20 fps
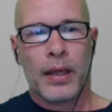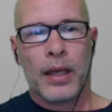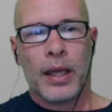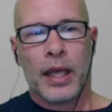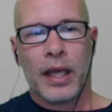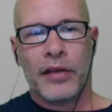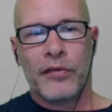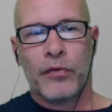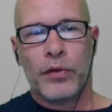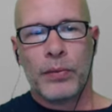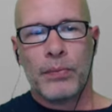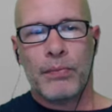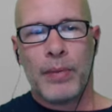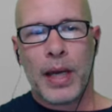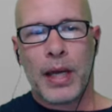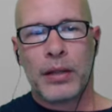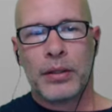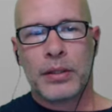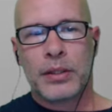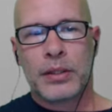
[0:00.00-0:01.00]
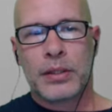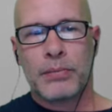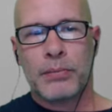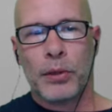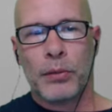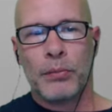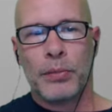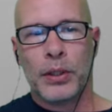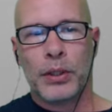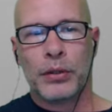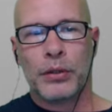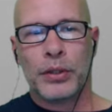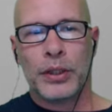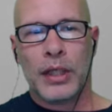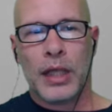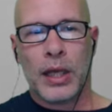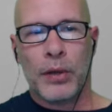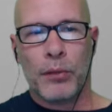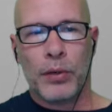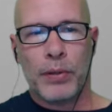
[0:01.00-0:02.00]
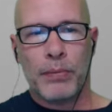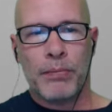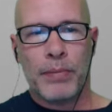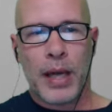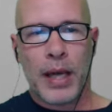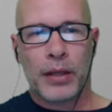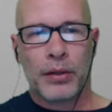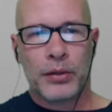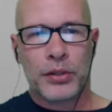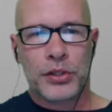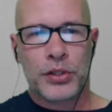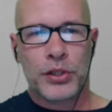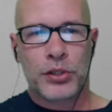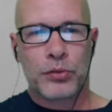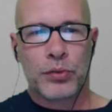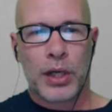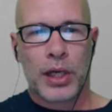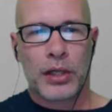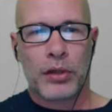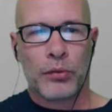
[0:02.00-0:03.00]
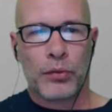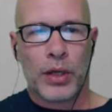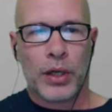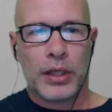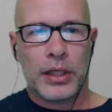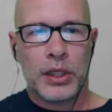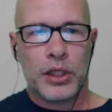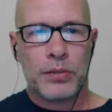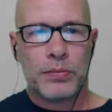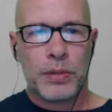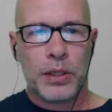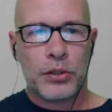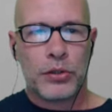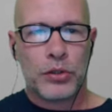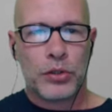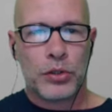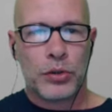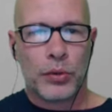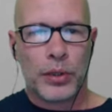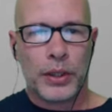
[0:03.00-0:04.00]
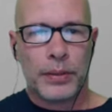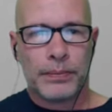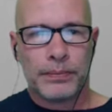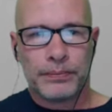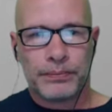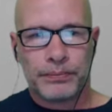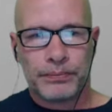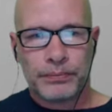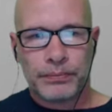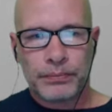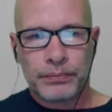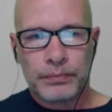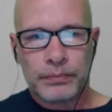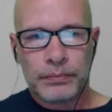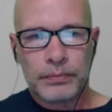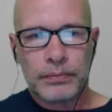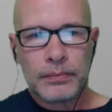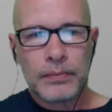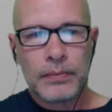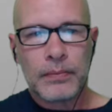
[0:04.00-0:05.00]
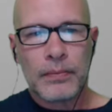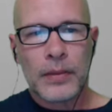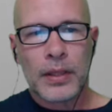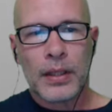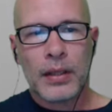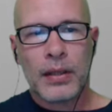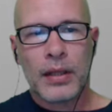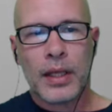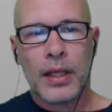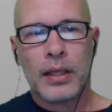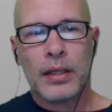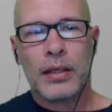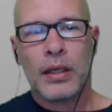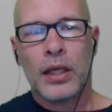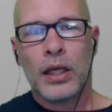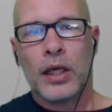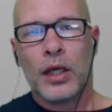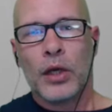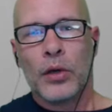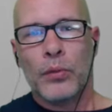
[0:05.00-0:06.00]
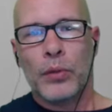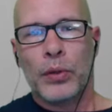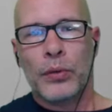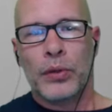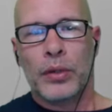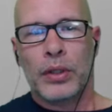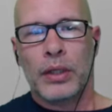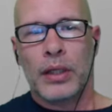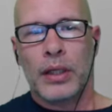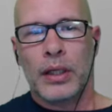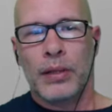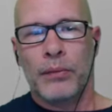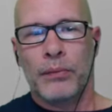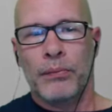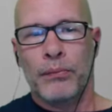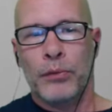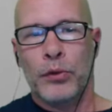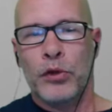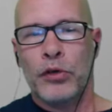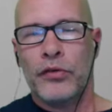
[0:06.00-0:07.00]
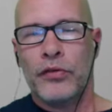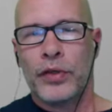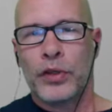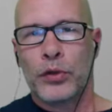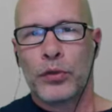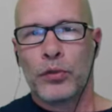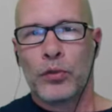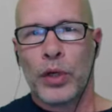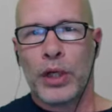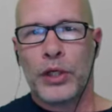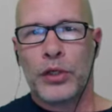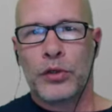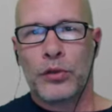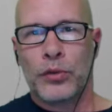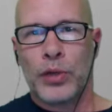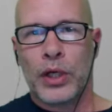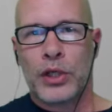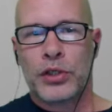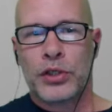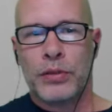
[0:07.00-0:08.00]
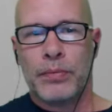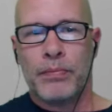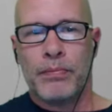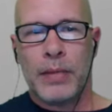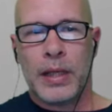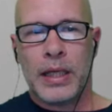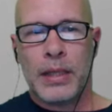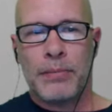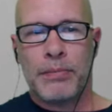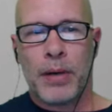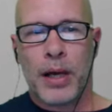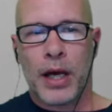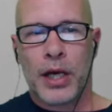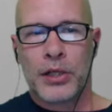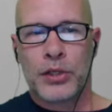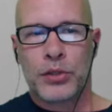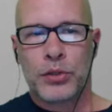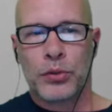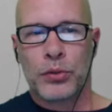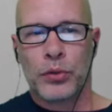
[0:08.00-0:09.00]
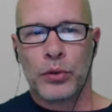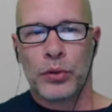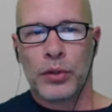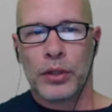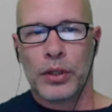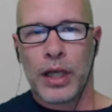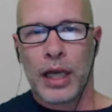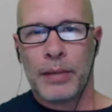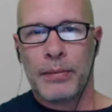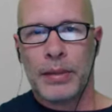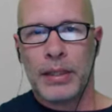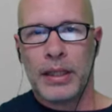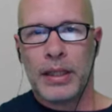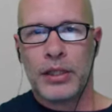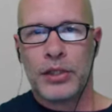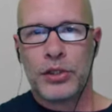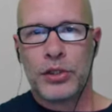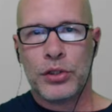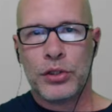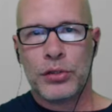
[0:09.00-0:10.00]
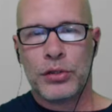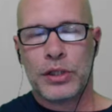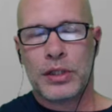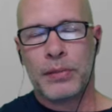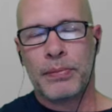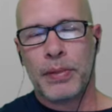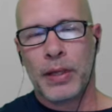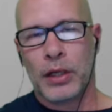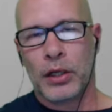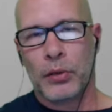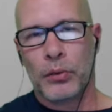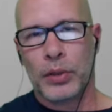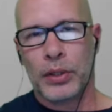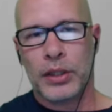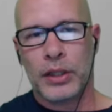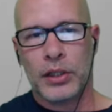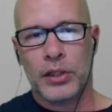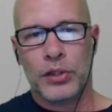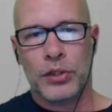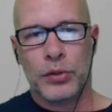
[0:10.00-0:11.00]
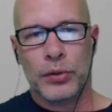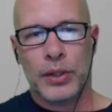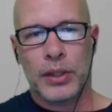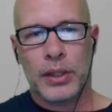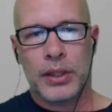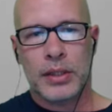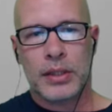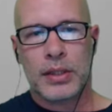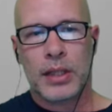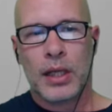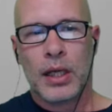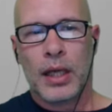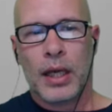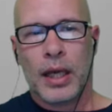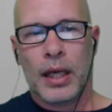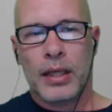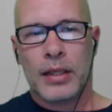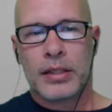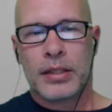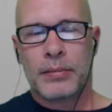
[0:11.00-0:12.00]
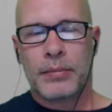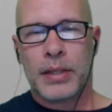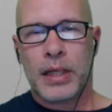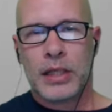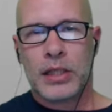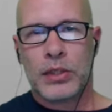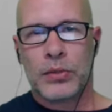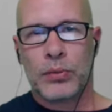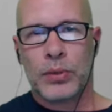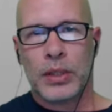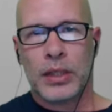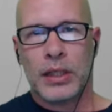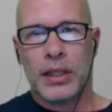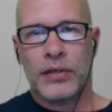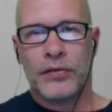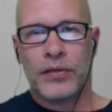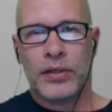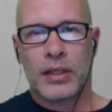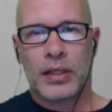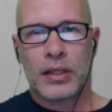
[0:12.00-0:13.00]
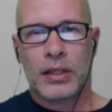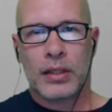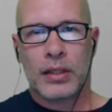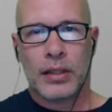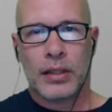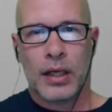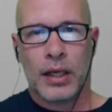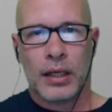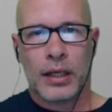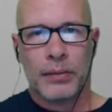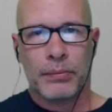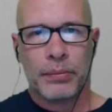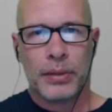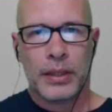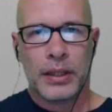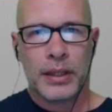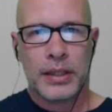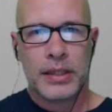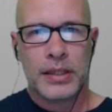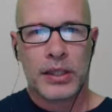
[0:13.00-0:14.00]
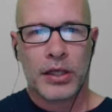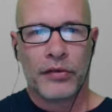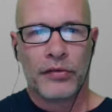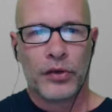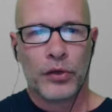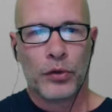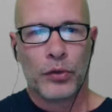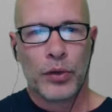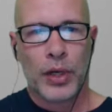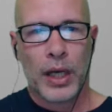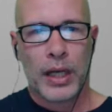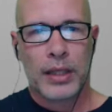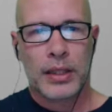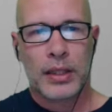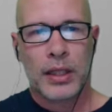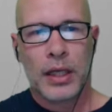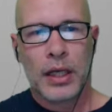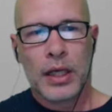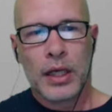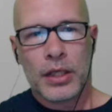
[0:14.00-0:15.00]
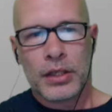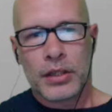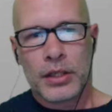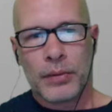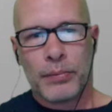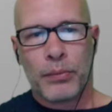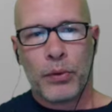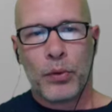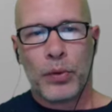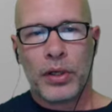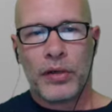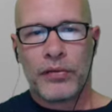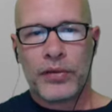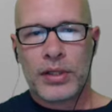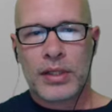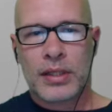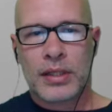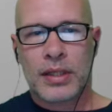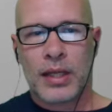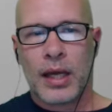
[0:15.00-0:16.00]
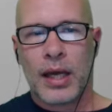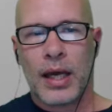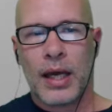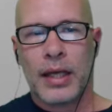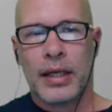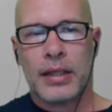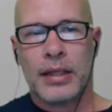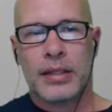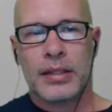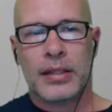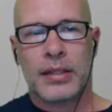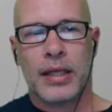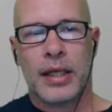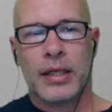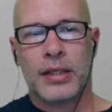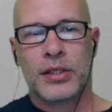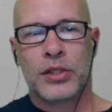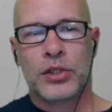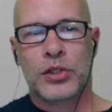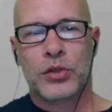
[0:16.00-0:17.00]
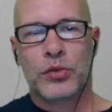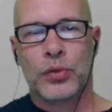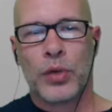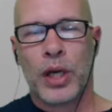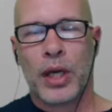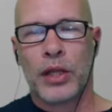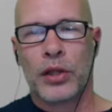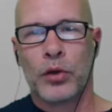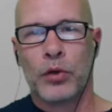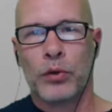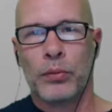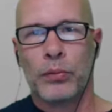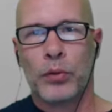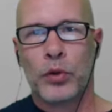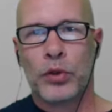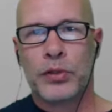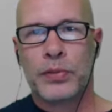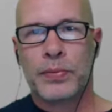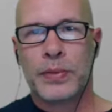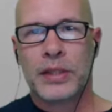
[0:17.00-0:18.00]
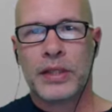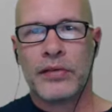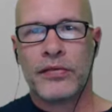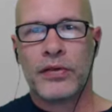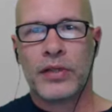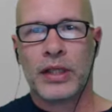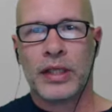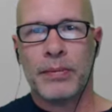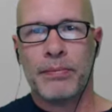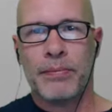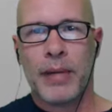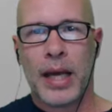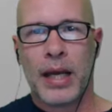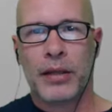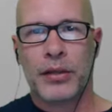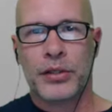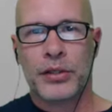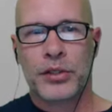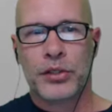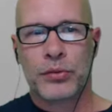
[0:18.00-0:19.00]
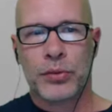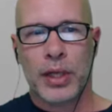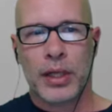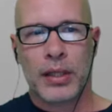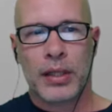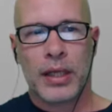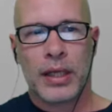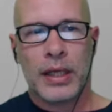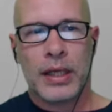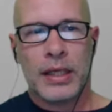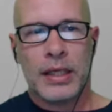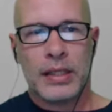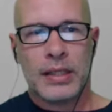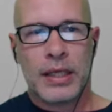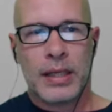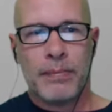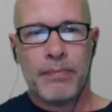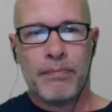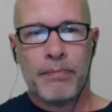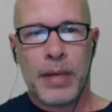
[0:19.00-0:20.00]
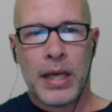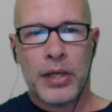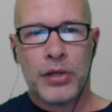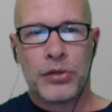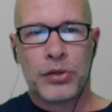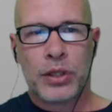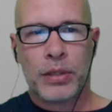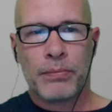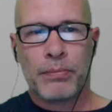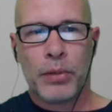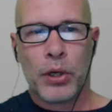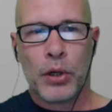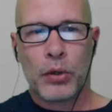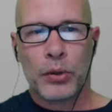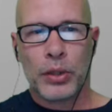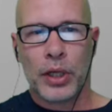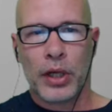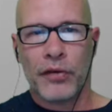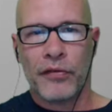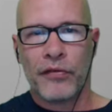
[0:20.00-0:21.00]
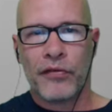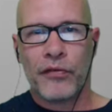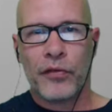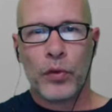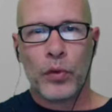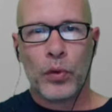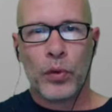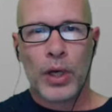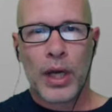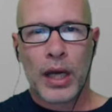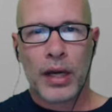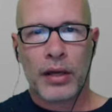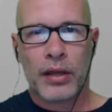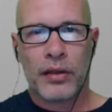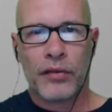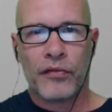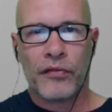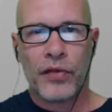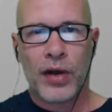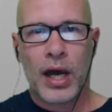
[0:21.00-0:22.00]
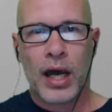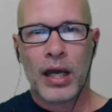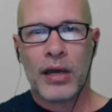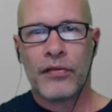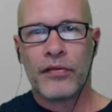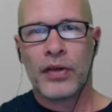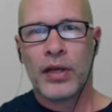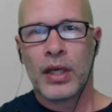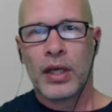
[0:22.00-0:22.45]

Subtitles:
And if we balance mobility and we balance strength around each major joint, then we will move in the right direction many postural or alignment issues, depending on what the issue is. And in some cases, we can even completely self-correct. So the point of this slide is that strength, or more specifically balance strength, is a major component of 4 out of the 5